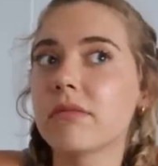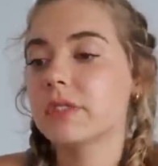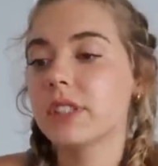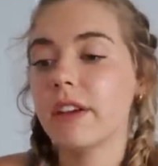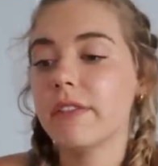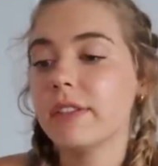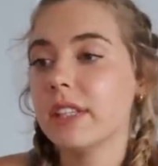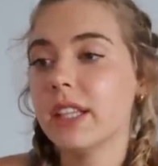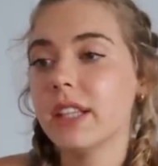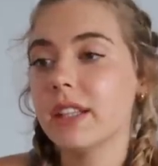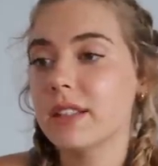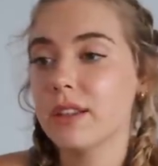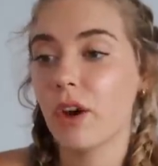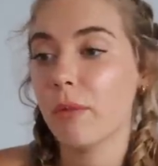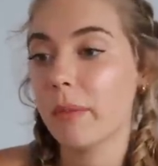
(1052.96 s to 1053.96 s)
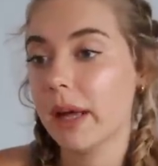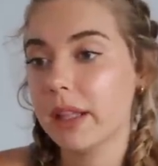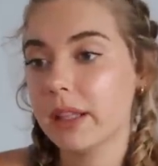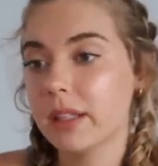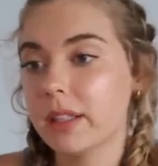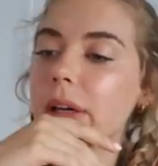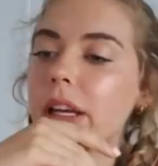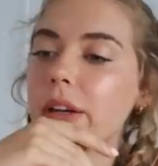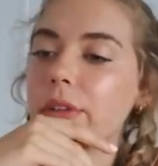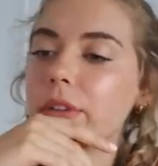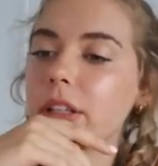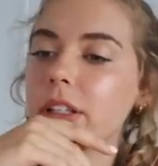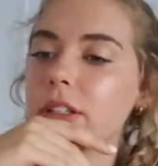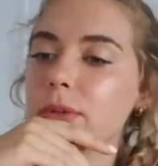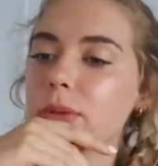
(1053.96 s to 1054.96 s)
definitely this whole month. And I
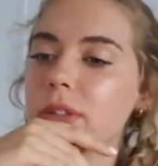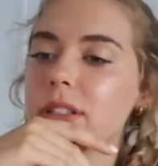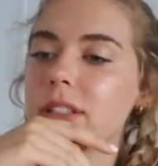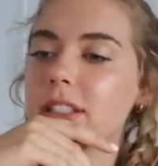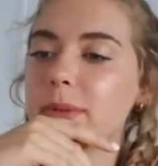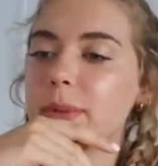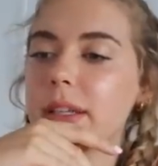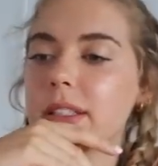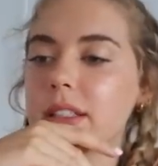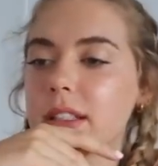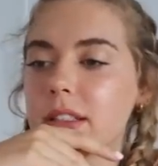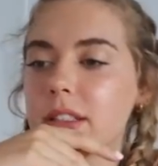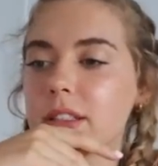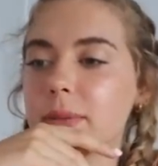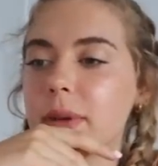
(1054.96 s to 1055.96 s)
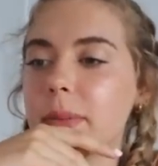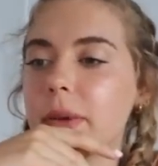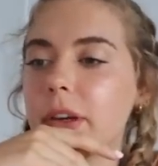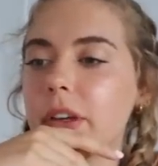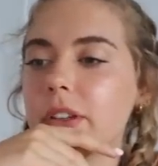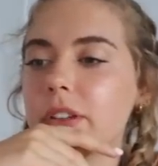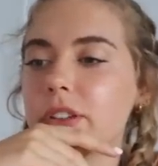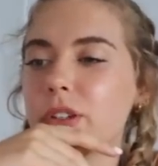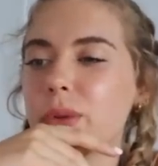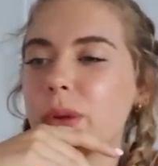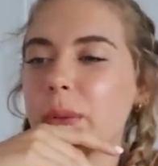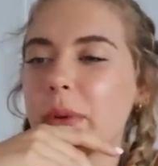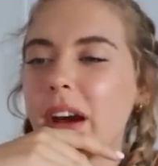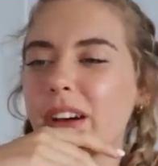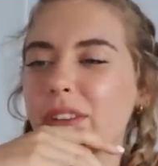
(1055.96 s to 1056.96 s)
really just wasn't expecting this because my period's due in
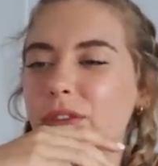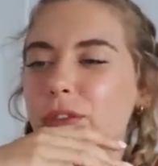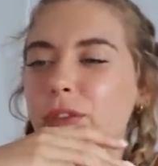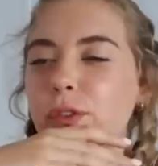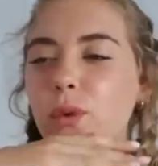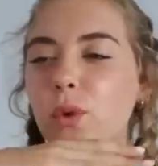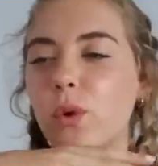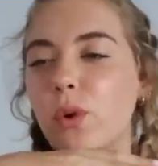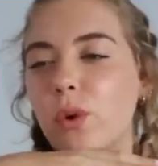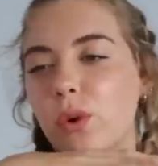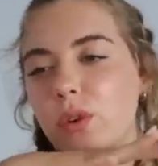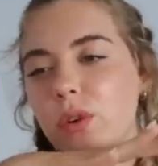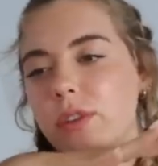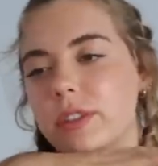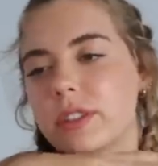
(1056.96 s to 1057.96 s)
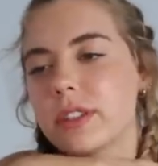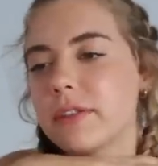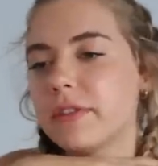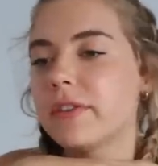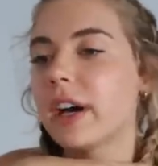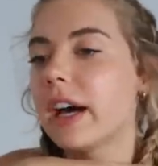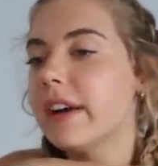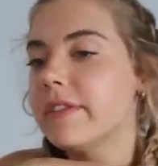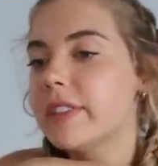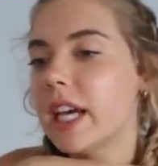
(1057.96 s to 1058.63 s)
about 4 to 5